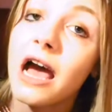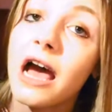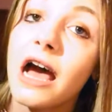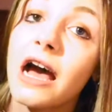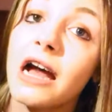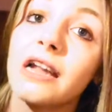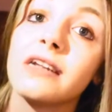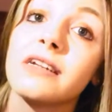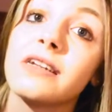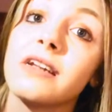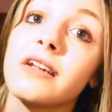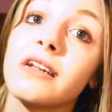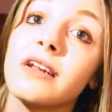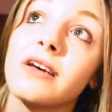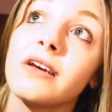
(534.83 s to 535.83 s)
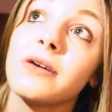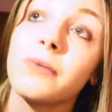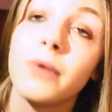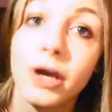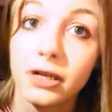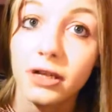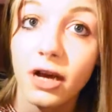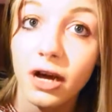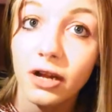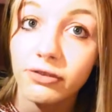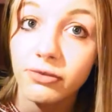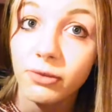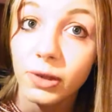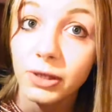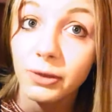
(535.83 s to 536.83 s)
and work hard
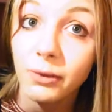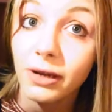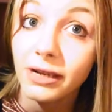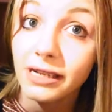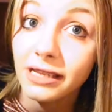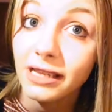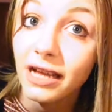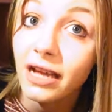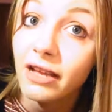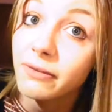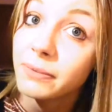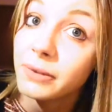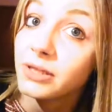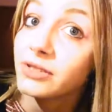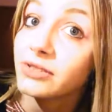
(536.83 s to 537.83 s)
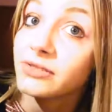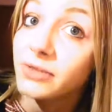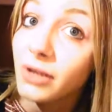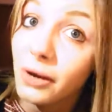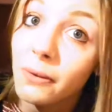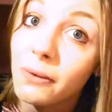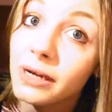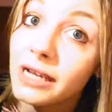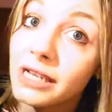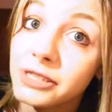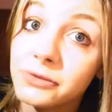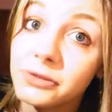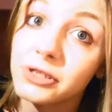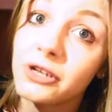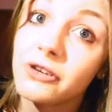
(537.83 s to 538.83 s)
for what you want in life, because no one
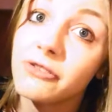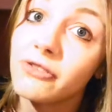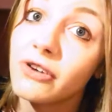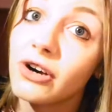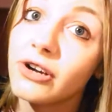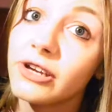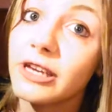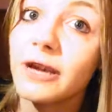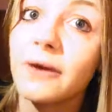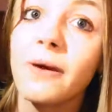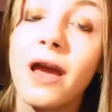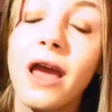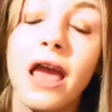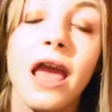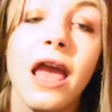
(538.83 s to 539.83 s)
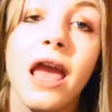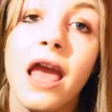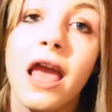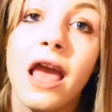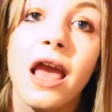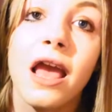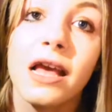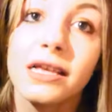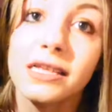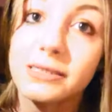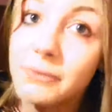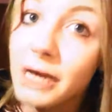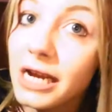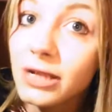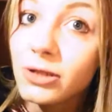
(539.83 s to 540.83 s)
else will do it for you.
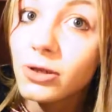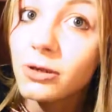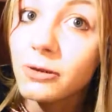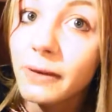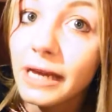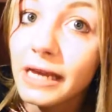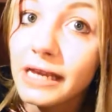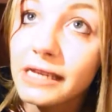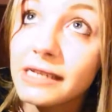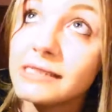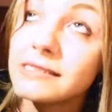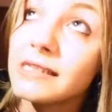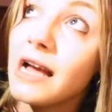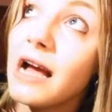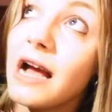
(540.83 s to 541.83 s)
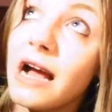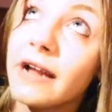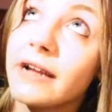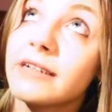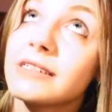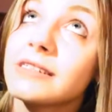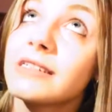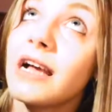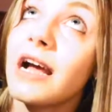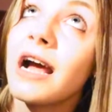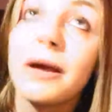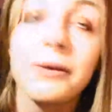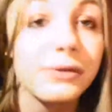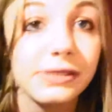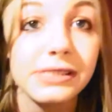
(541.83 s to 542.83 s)
Smile always, and
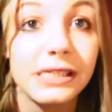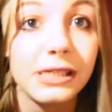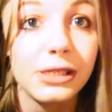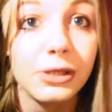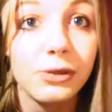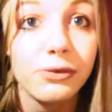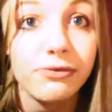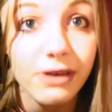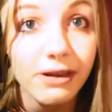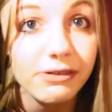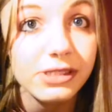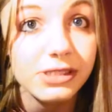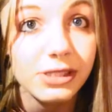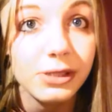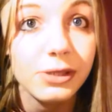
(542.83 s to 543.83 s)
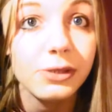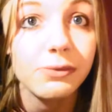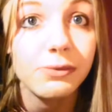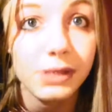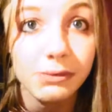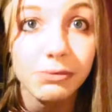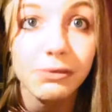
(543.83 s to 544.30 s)
I will see you very soon with a